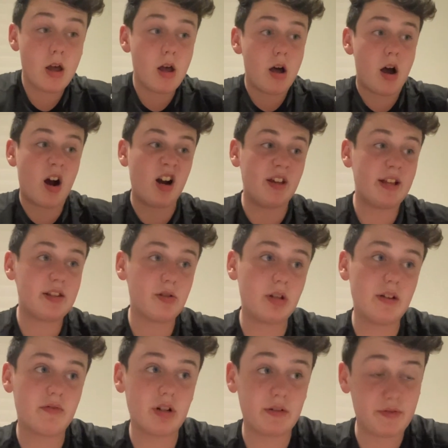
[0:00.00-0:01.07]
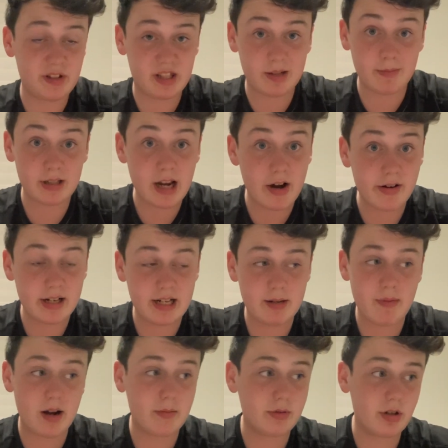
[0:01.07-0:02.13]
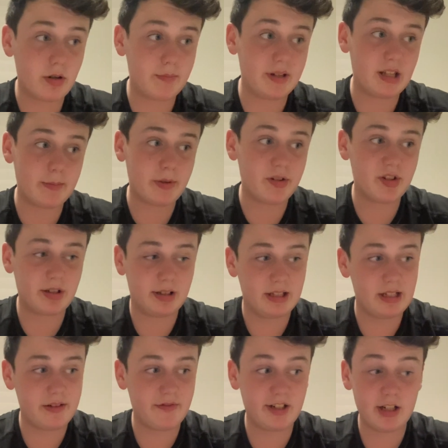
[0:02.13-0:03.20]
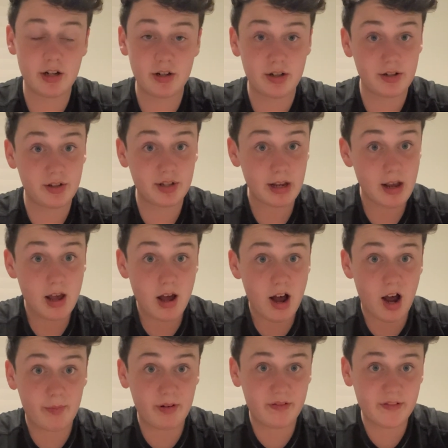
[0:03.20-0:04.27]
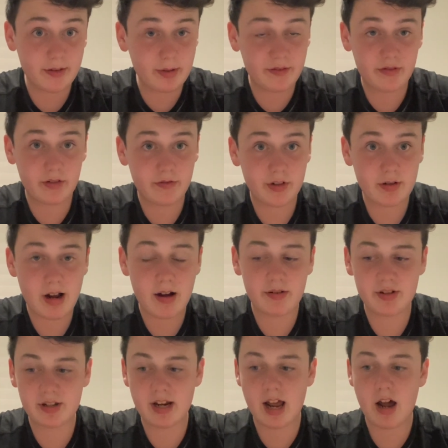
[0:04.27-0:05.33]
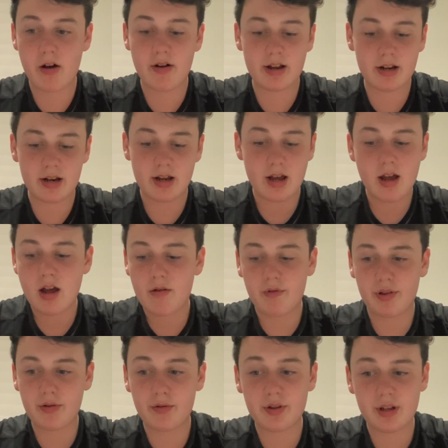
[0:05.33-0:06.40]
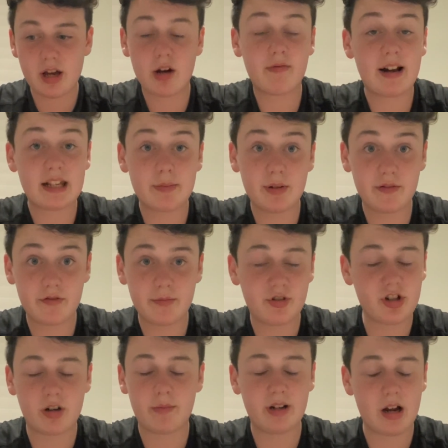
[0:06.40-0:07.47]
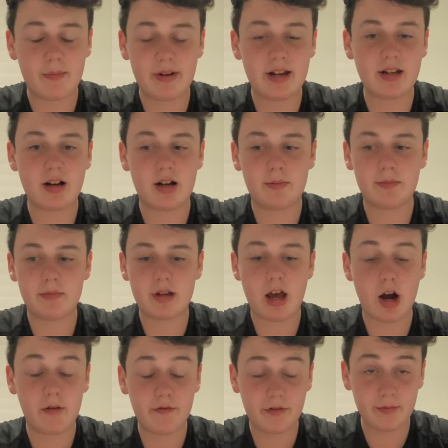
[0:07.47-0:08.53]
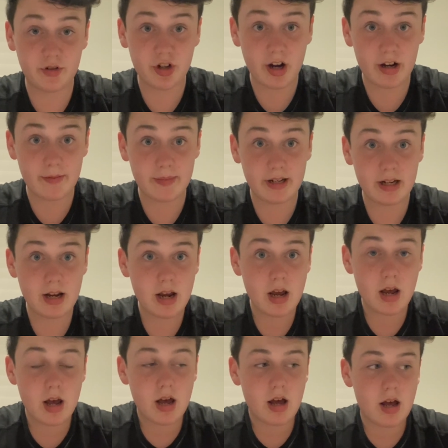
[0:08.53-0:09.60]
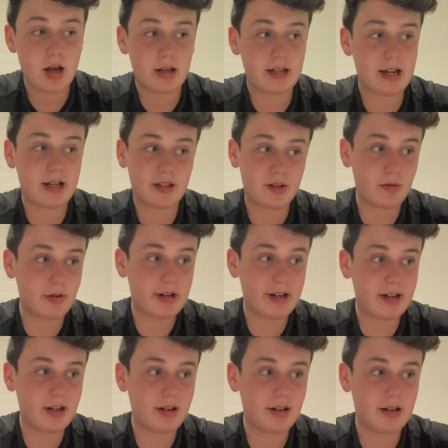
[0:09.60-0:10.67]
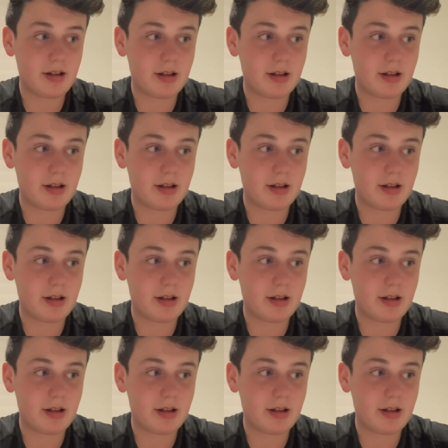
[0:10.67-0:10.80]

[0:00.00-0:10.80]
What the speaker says: Alright, that's all I've got for similarity. It might not be the most clear video because I've been filming for a few hours now, and with all the harassment from Jeremy, help from Jeremy, yeah, it's all getting